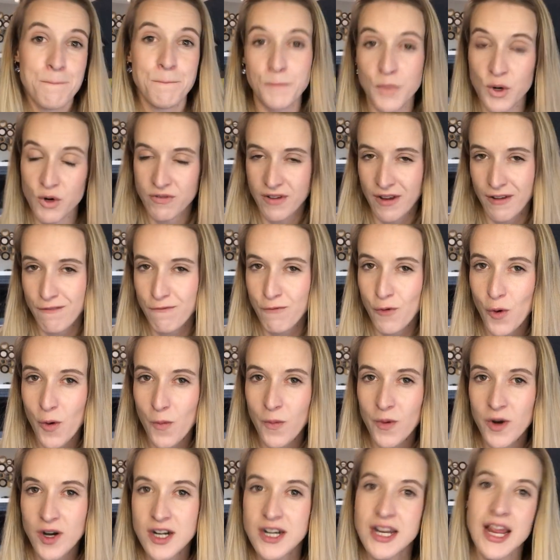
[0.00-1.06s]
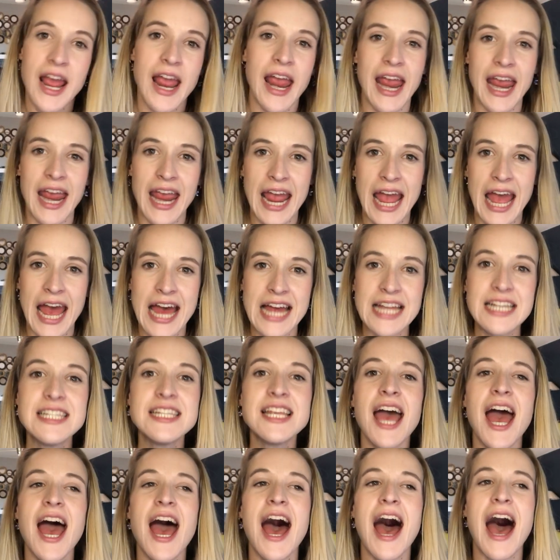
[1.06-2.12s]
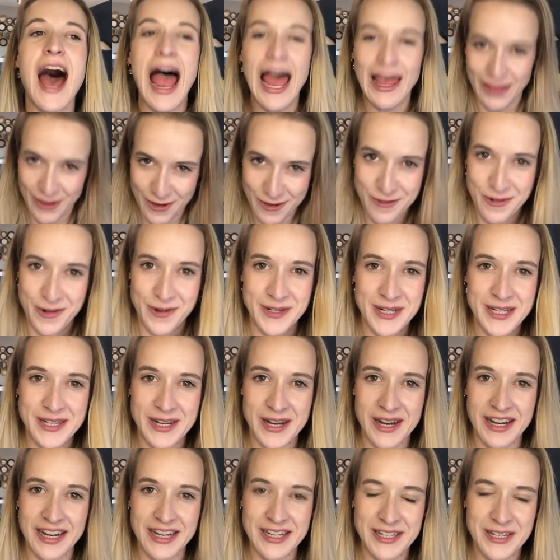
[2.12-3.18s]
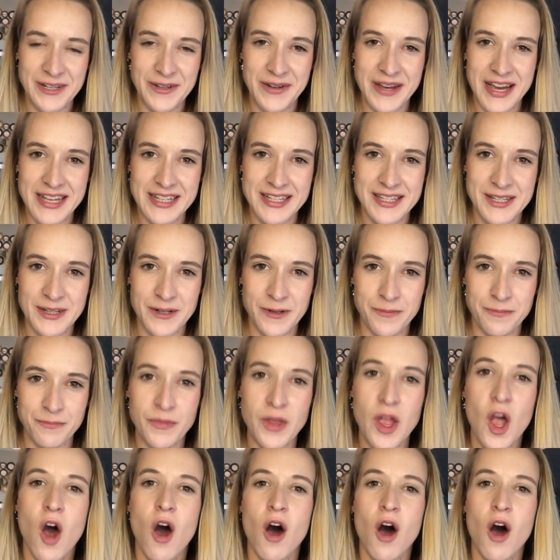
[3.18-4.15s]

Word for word: moving forward and I look forward to talking to you guys soon.